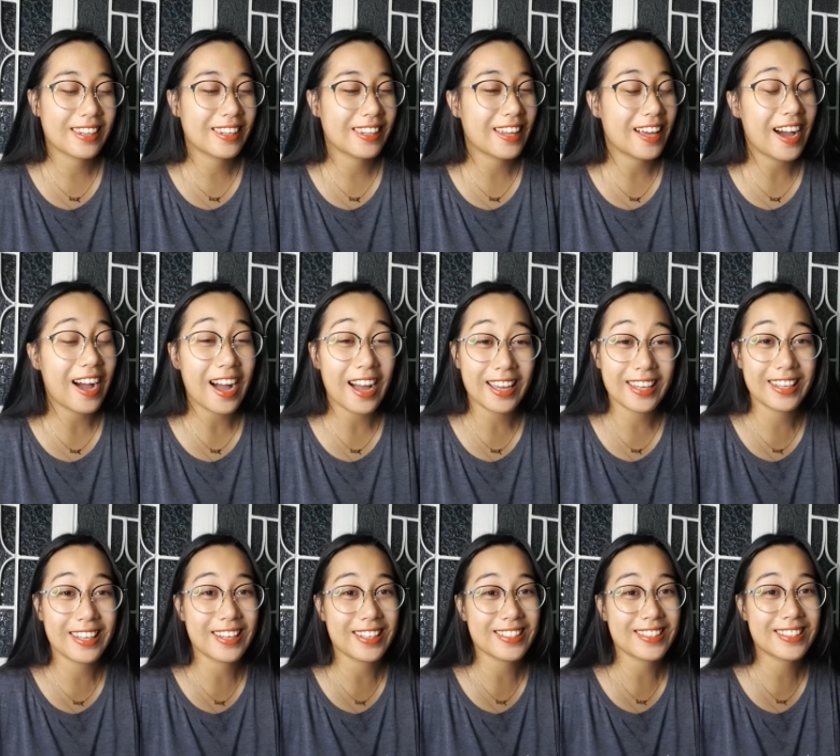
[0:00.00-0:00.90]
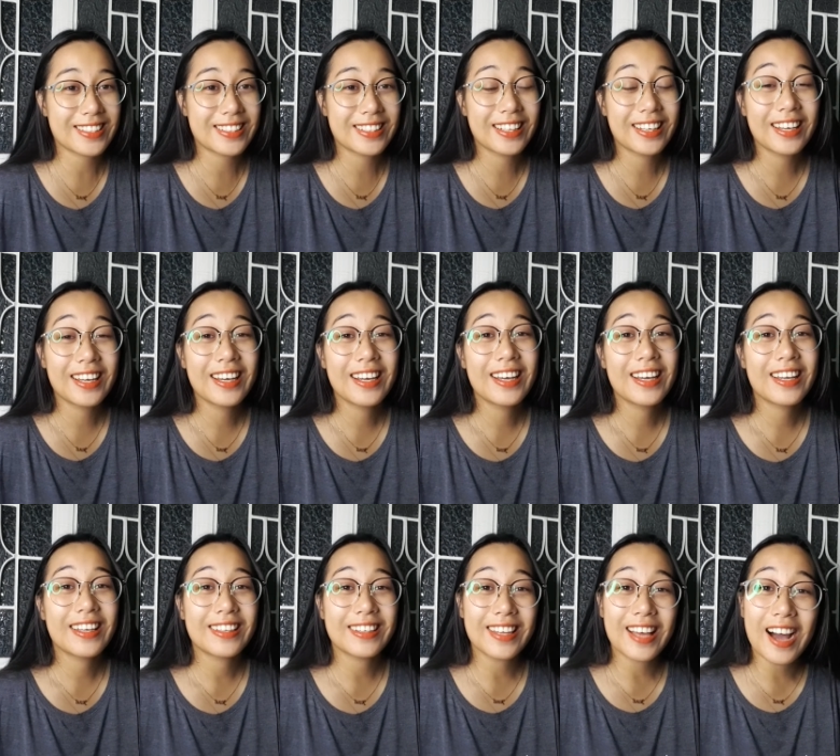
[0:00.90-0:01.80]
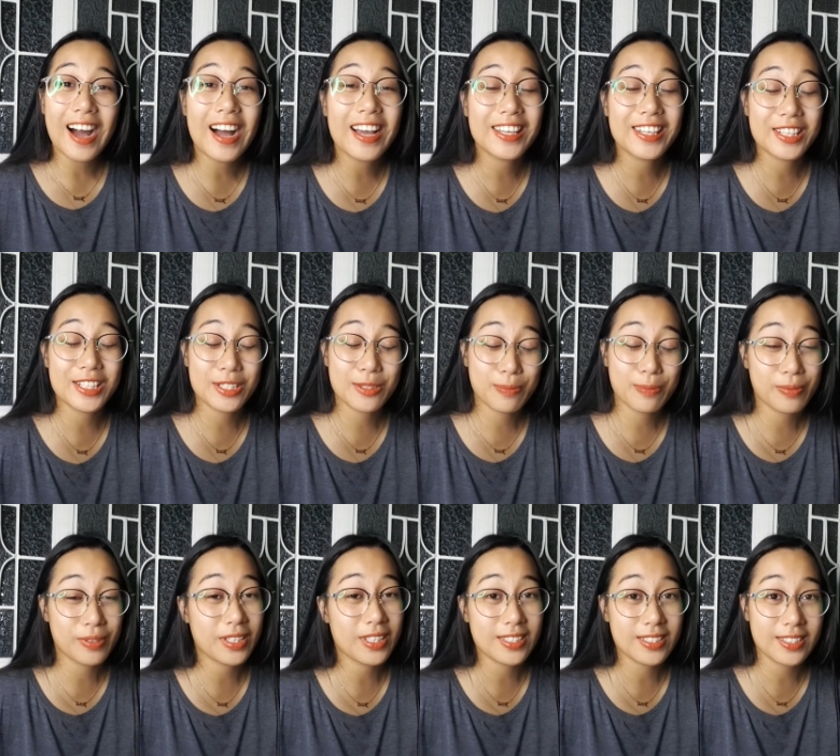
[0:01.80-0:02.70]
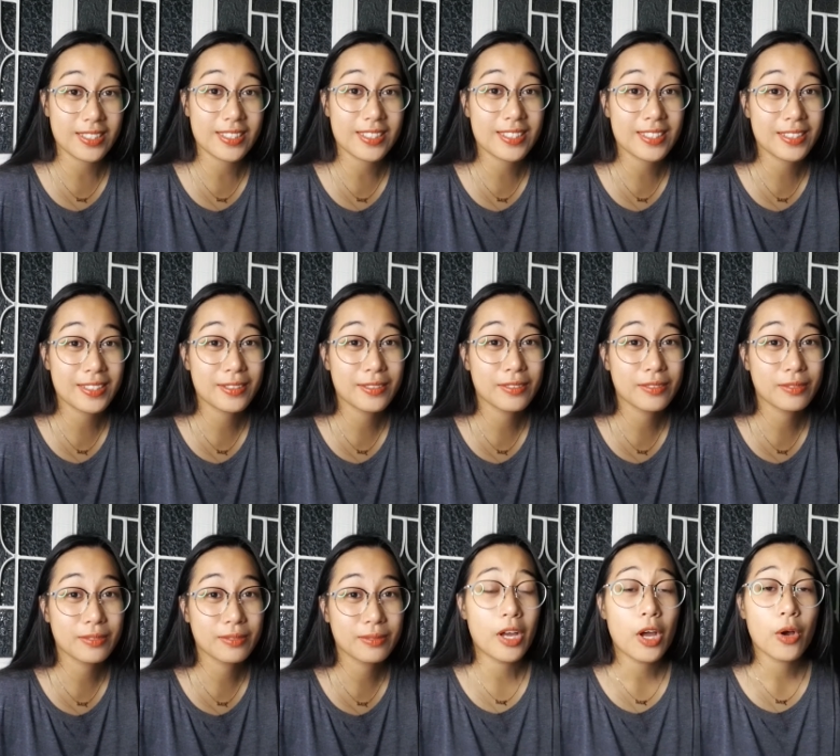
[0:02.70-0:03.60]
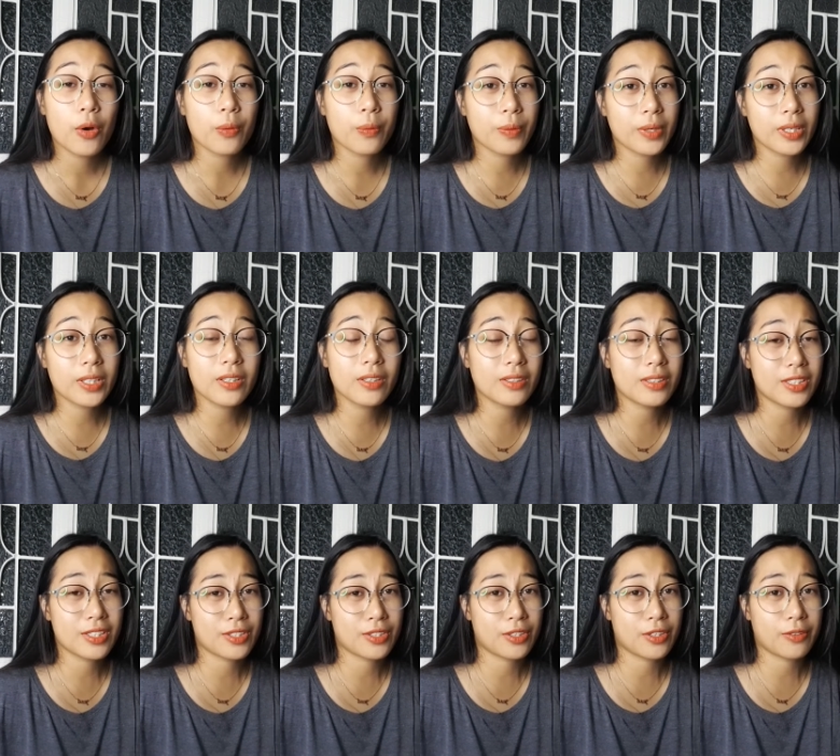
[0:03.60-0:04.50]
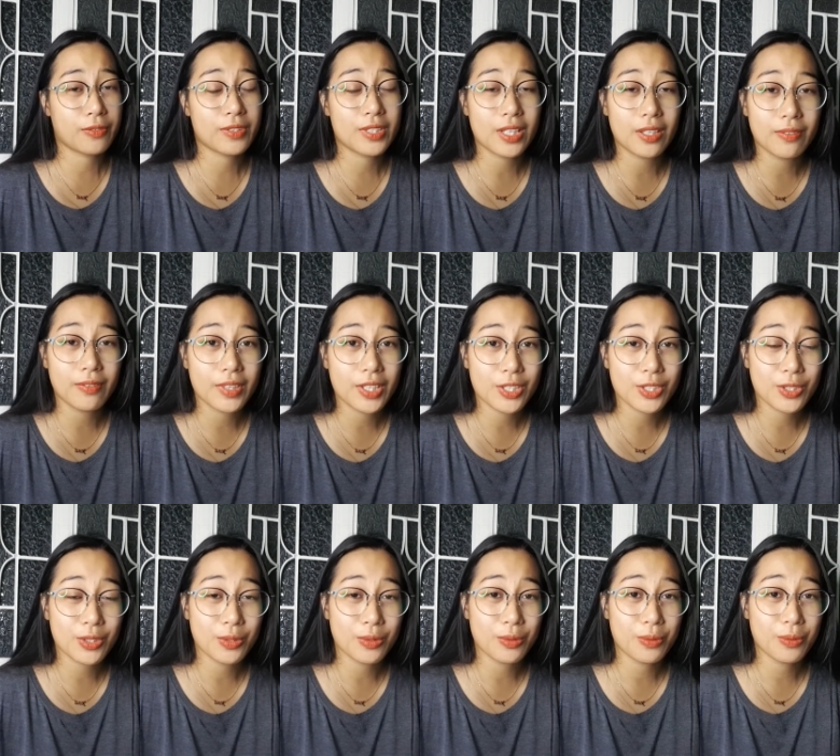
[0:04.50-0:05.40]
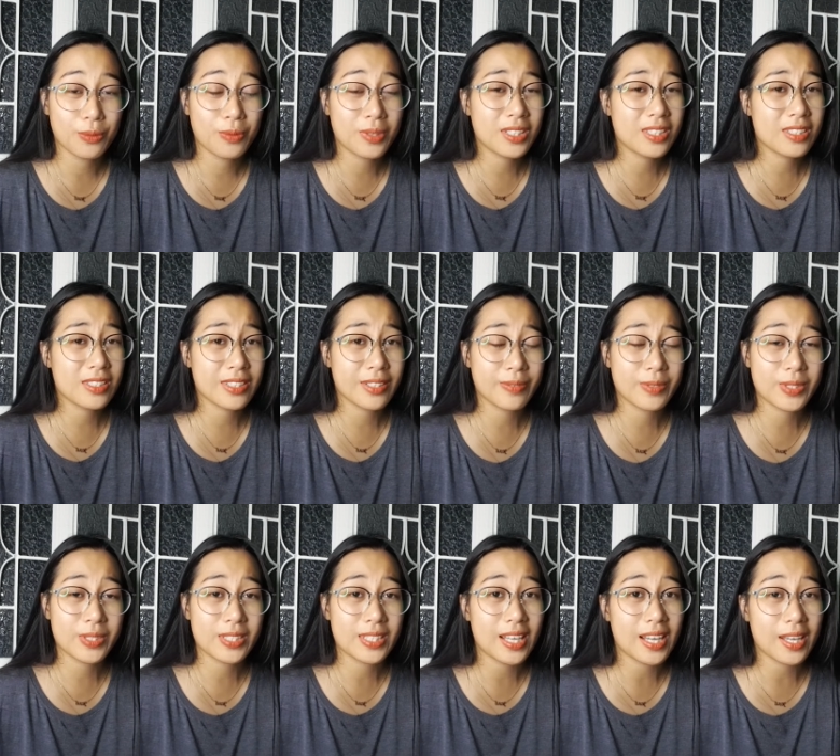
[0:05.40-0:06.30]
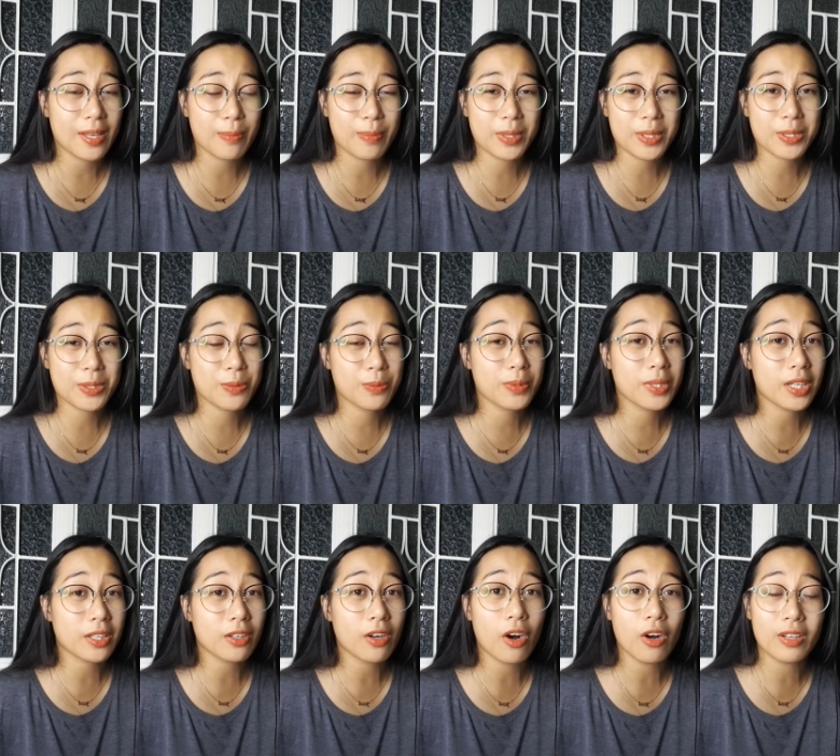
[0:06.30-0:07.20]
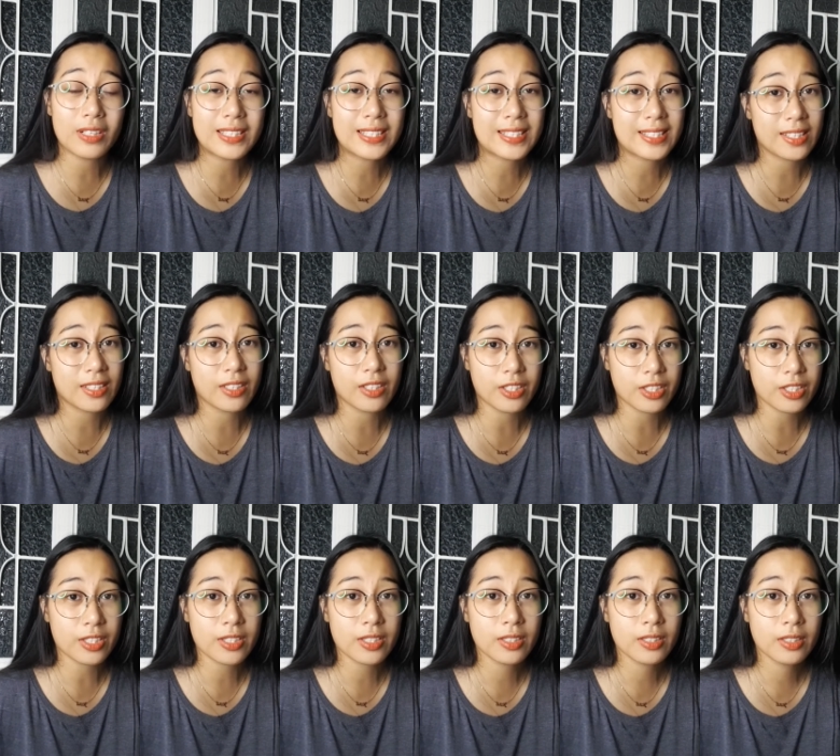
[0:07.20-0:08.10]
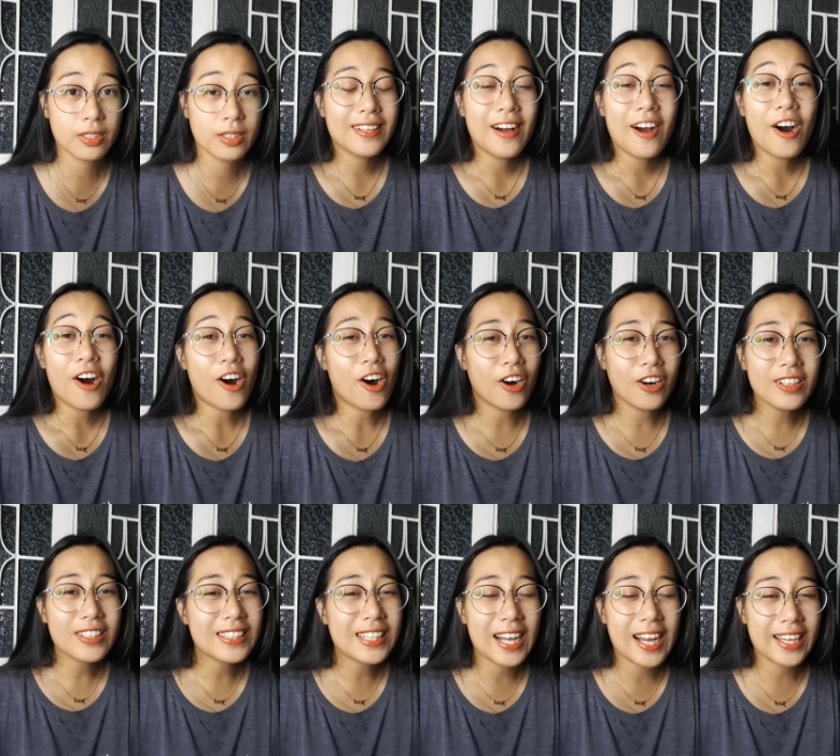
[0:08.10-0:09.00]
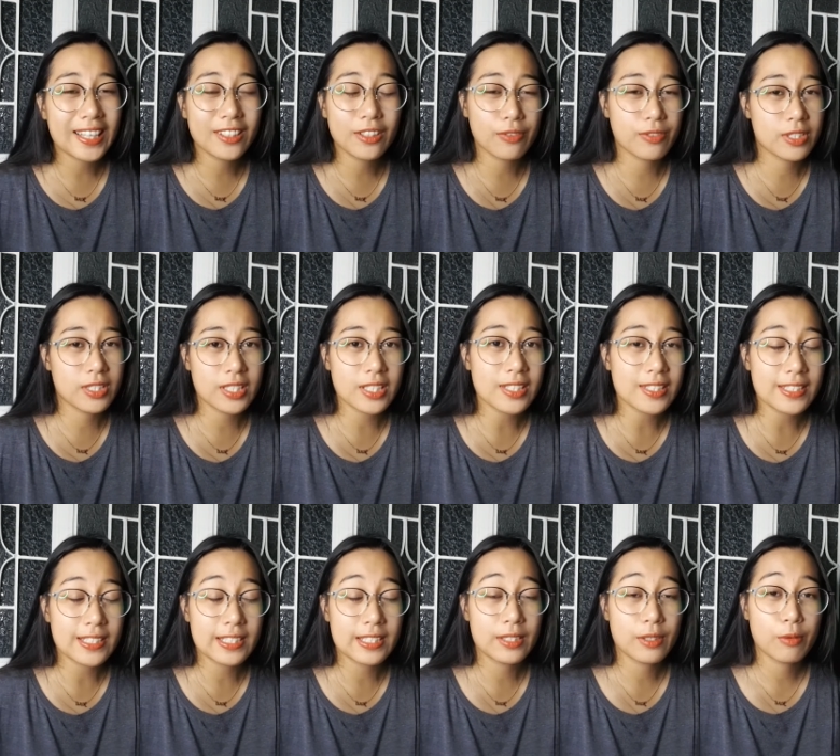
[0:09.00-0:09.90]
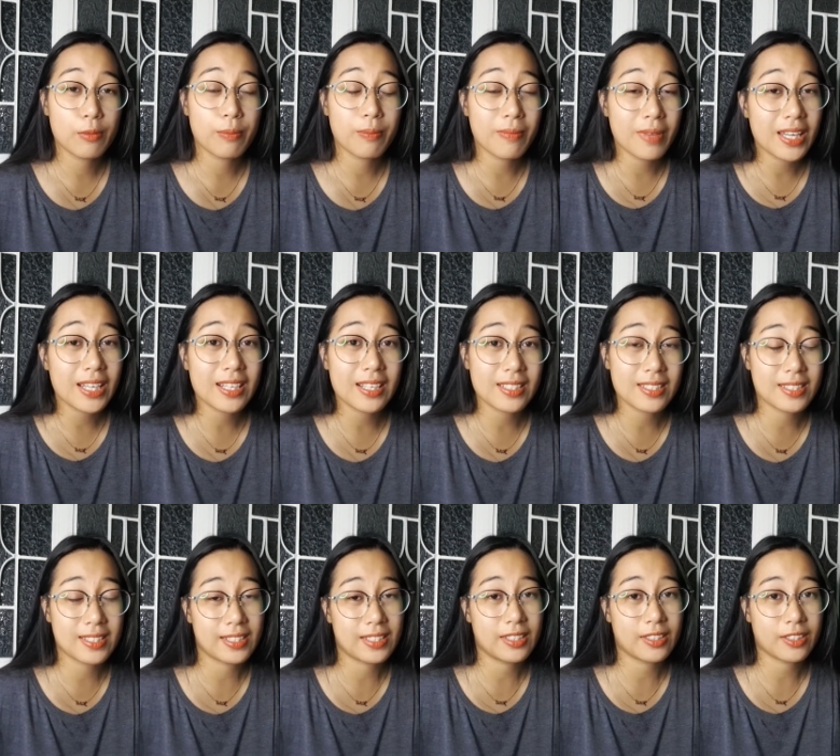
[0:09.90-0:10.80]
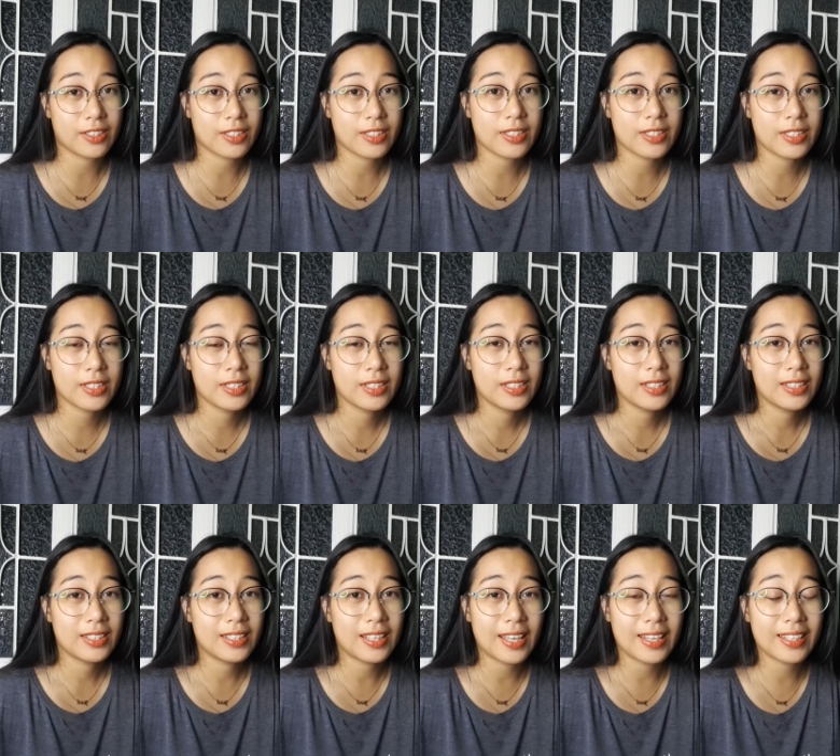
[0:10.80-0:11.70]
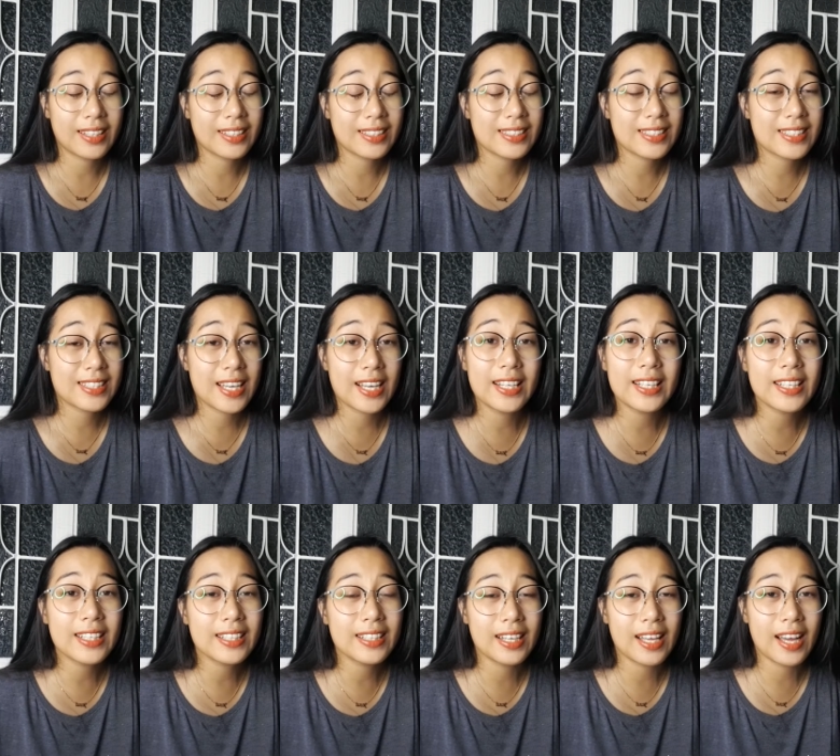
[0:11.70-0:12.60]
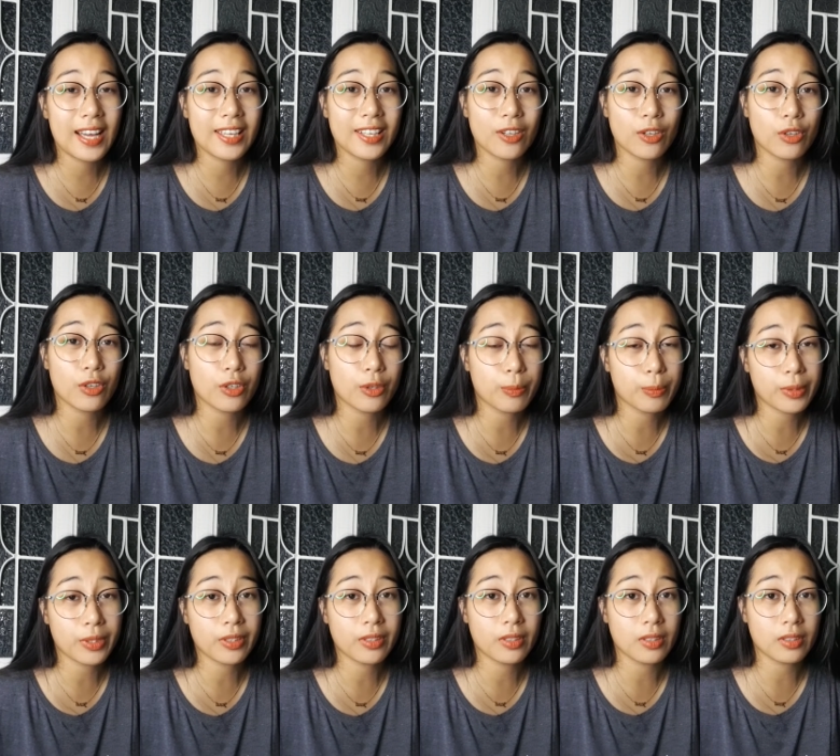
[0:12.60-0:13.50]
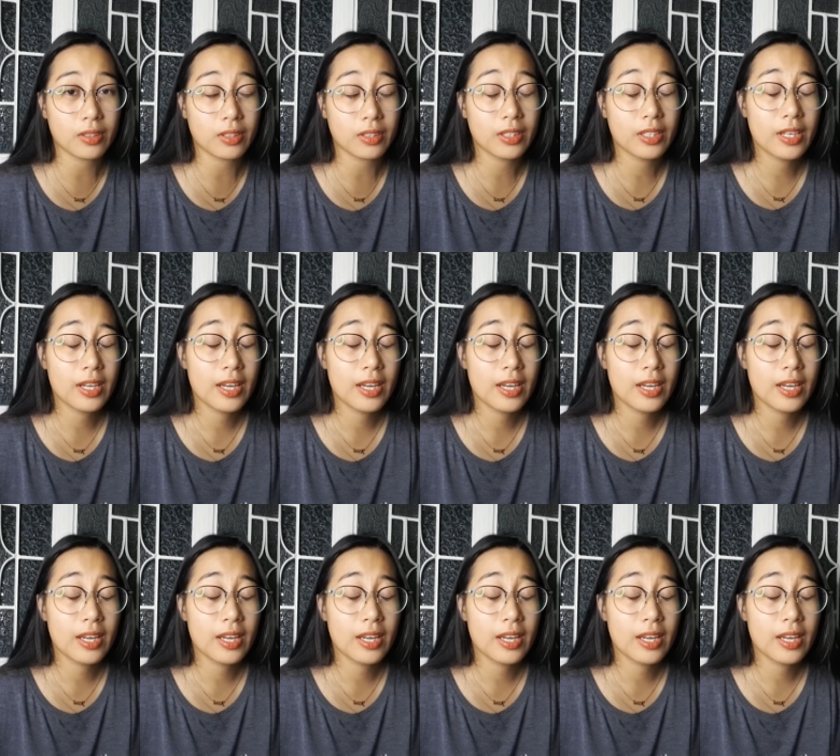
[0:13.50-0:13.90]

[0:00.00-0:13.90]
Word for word: the highest, the highest praises. We don't deserve salvation. We deserve to die because we are all sinners. All kind of sins make us sinners, like telling a lie or murder